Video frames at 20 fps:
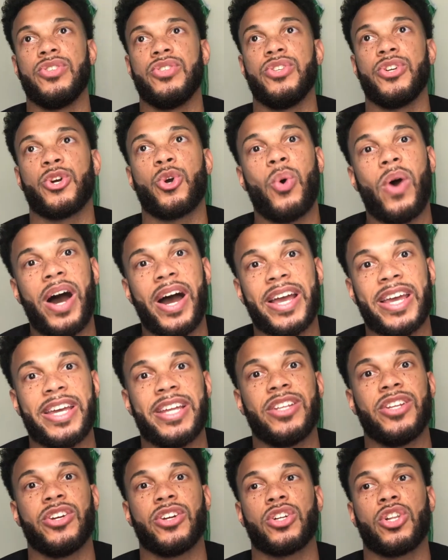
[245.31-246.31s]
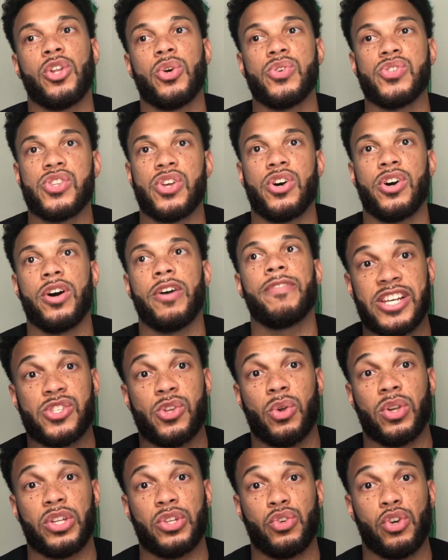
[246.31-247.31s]
You're quiet, you're closed off. It's
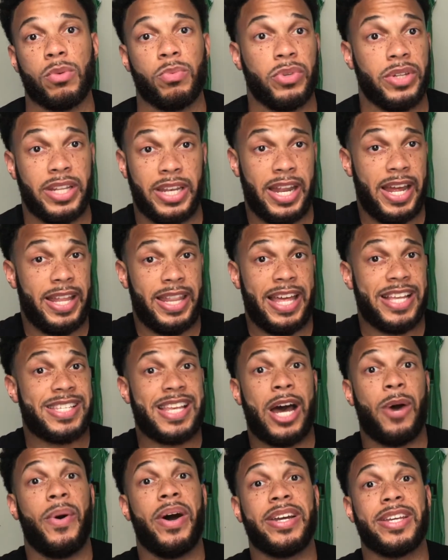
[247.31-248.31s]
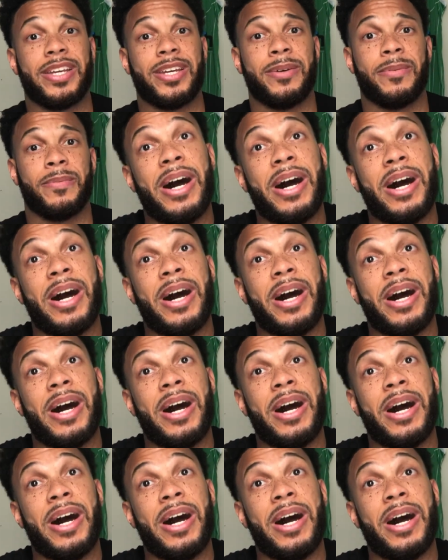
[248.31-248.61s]
totally normal, and that's how I am.